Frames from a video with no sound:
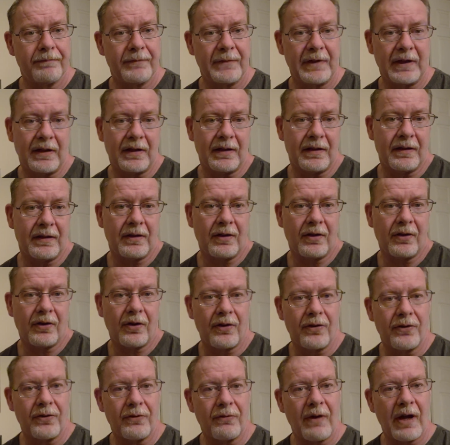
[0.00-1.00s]

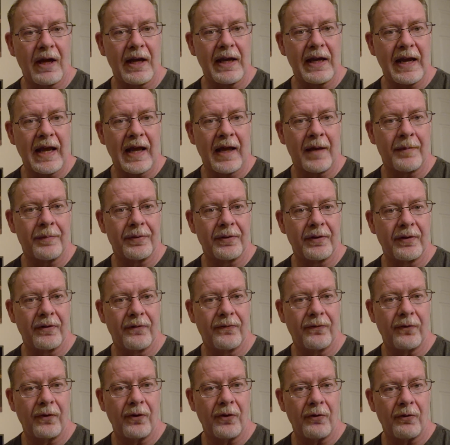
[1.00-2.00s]
The right amp
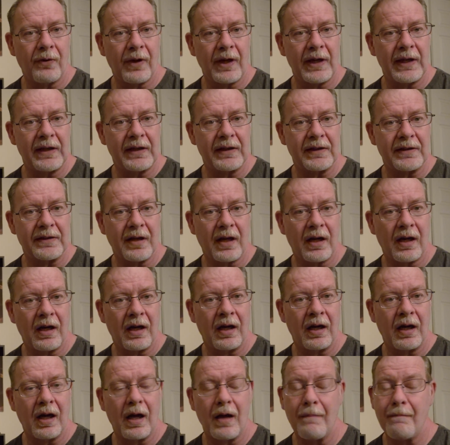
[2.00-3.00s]
for the right
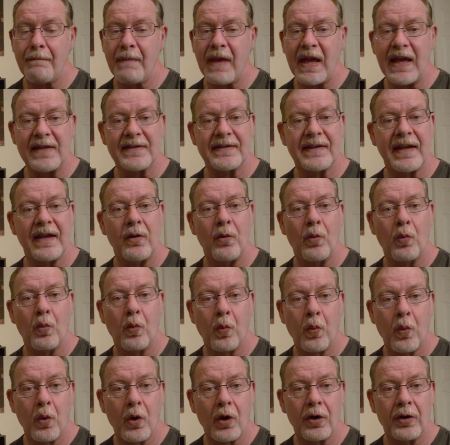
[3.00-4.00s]
guitar makes a
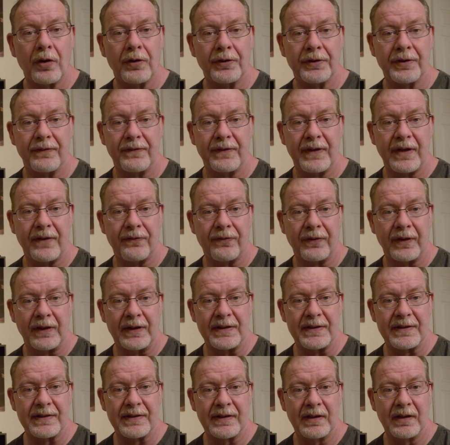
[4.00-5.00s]
world of
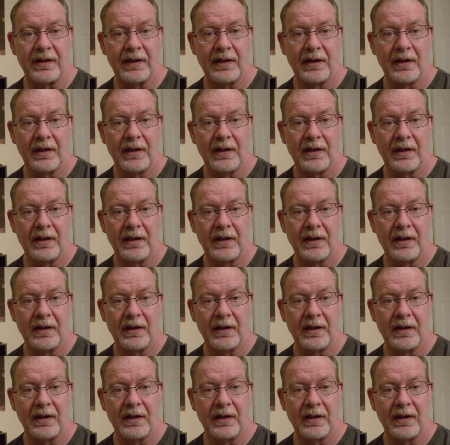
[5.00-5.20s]
difference.